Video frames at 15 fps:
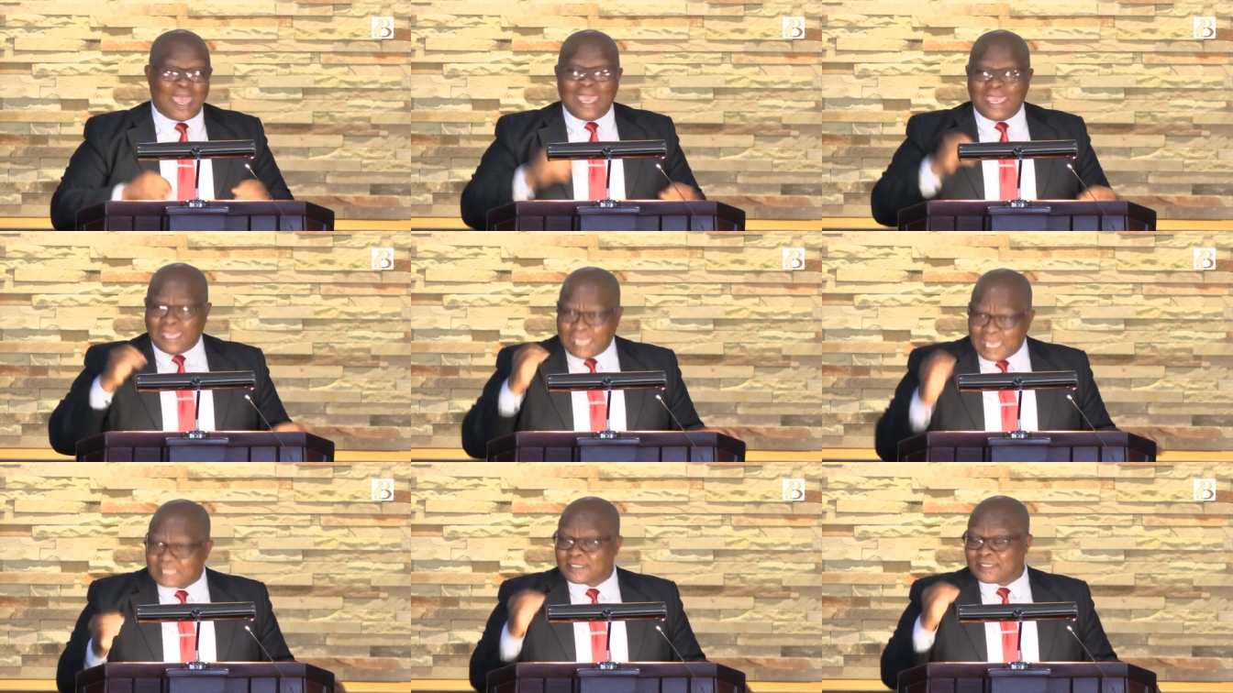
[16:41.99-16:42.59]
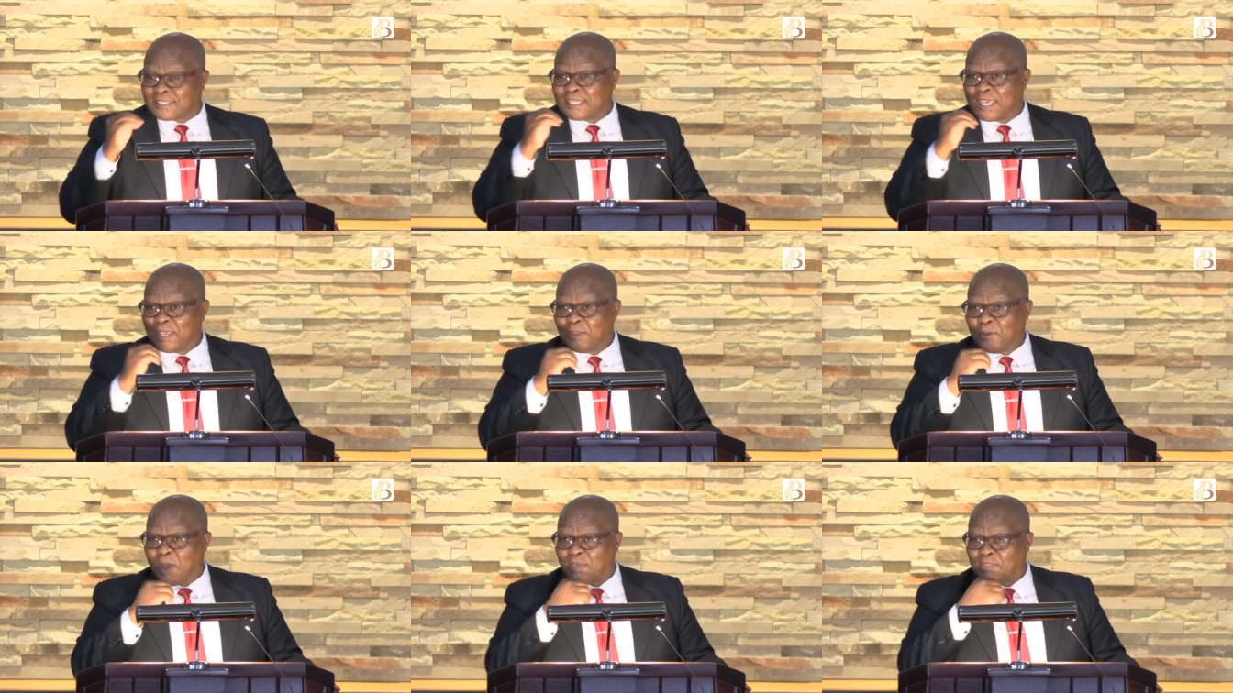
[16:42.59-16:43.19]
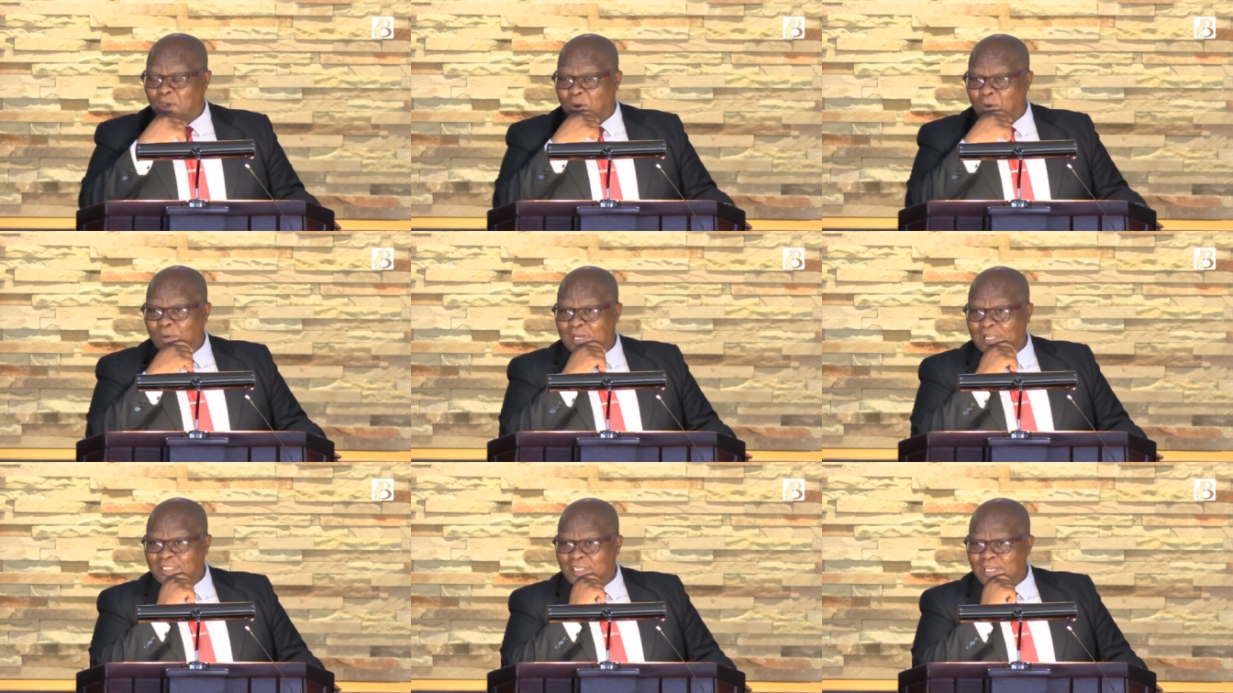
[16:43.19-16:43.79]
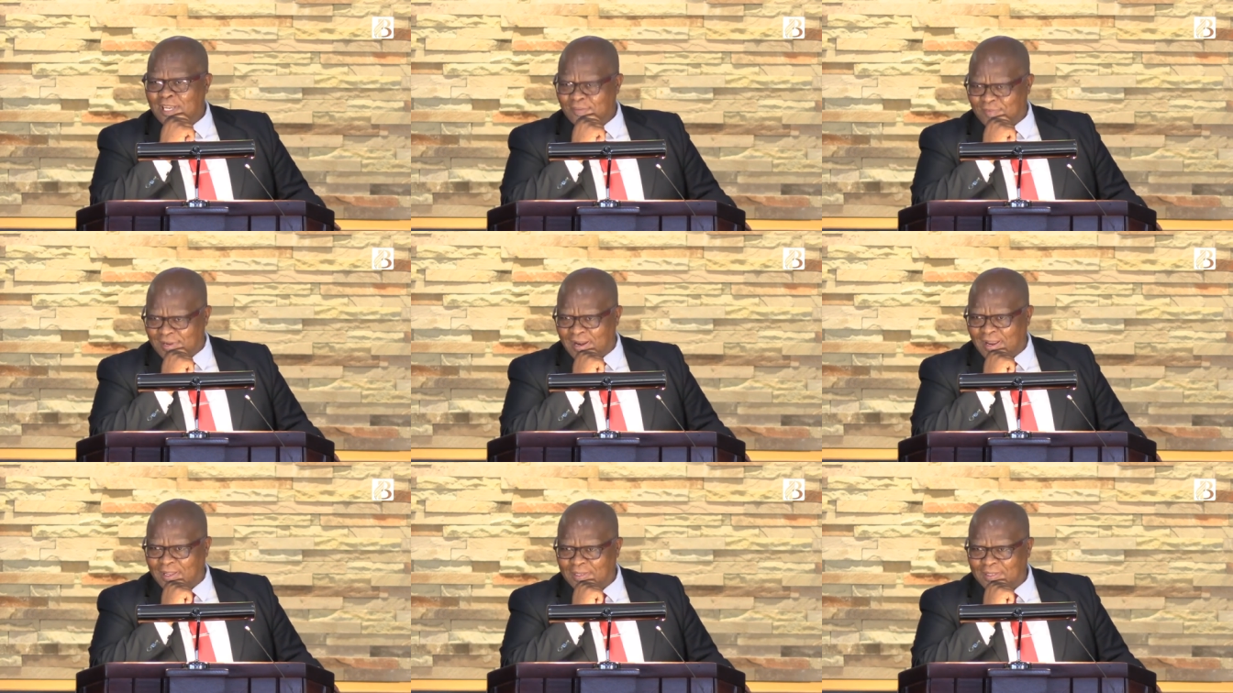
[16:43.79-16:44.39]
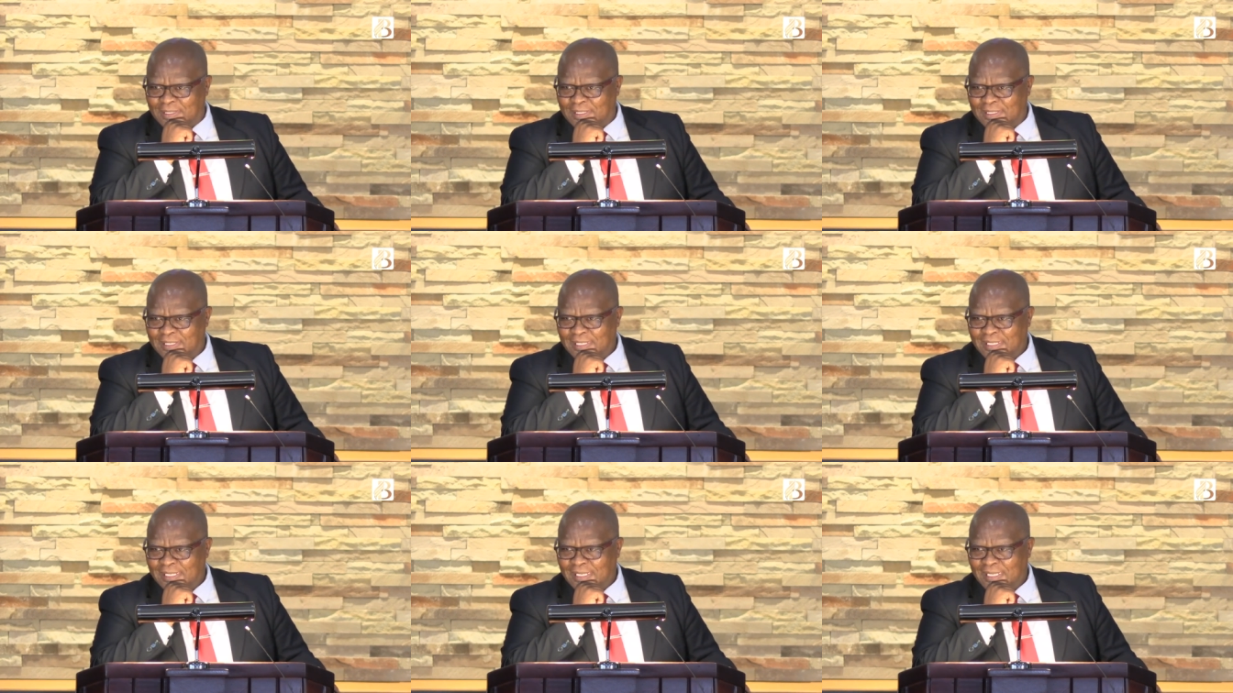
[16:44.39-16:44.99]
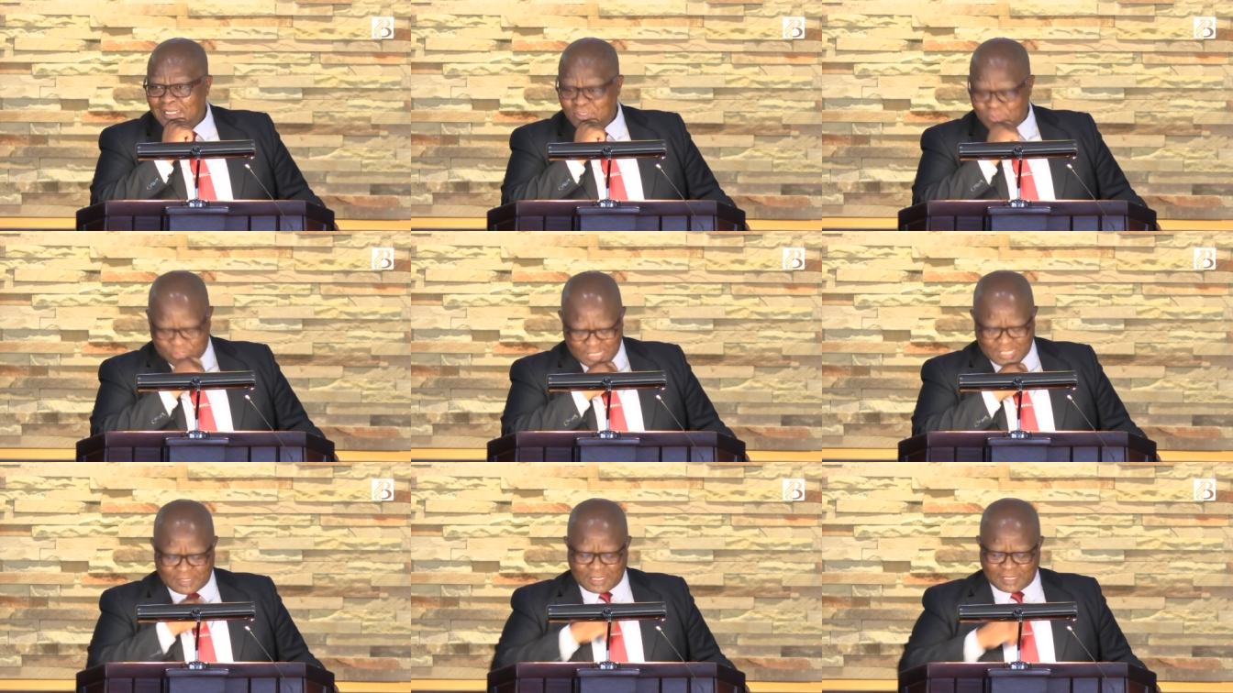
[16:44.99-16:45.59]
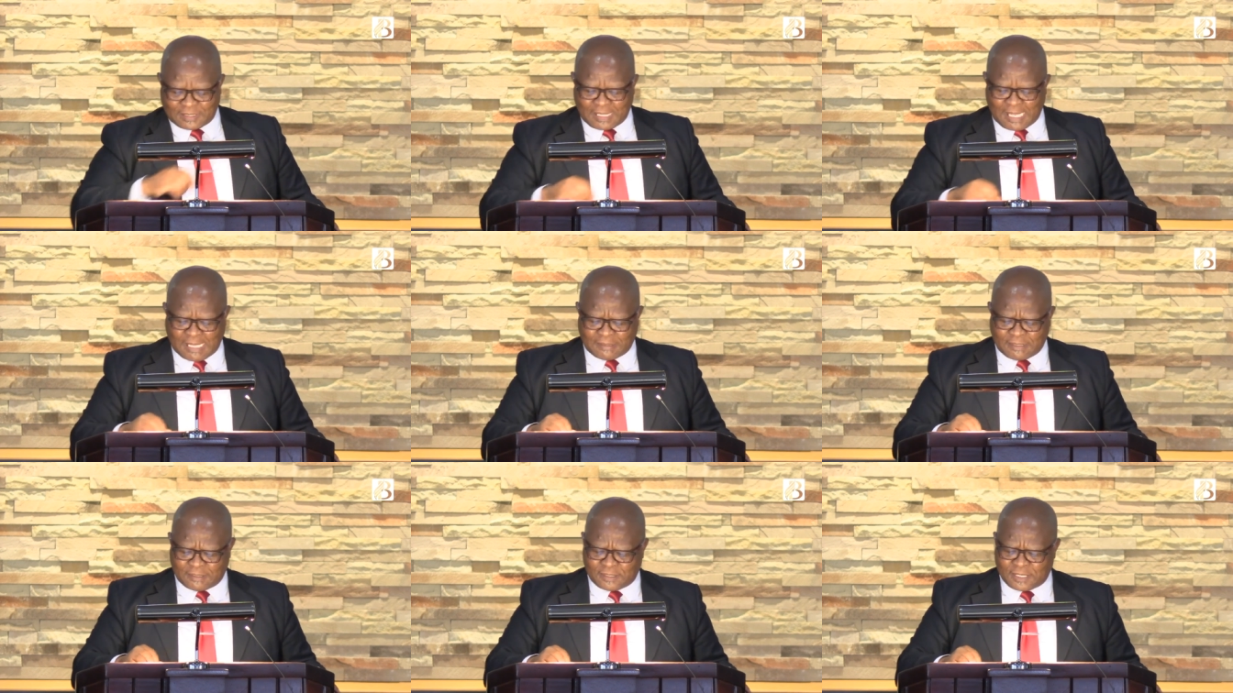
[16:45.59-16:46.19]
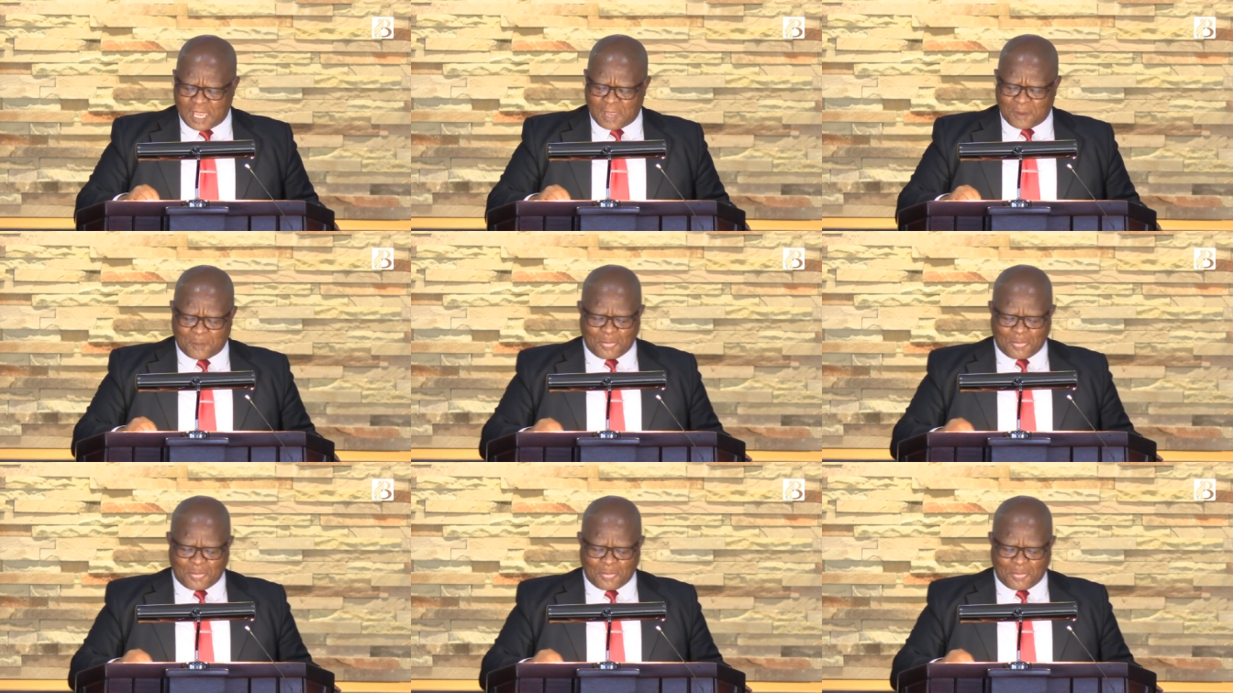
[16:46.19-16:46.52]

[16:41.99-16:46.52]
Yes, you are the only deliverer. Jesus is his name.